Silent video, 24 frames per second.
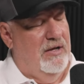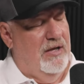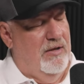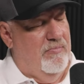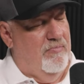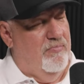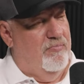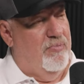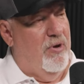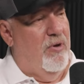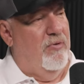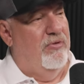
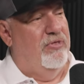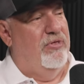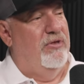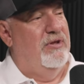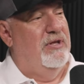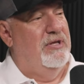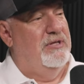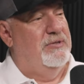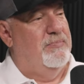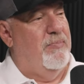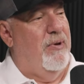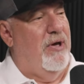And both
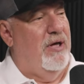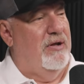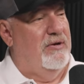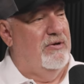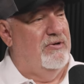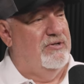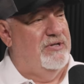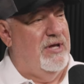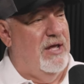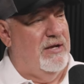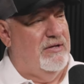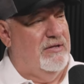of these
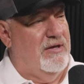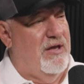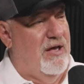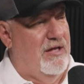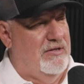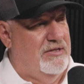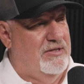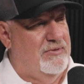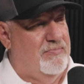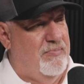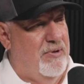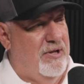putters had
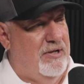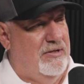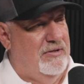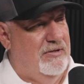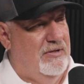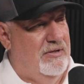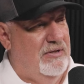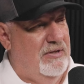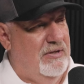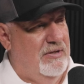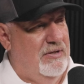cut spin.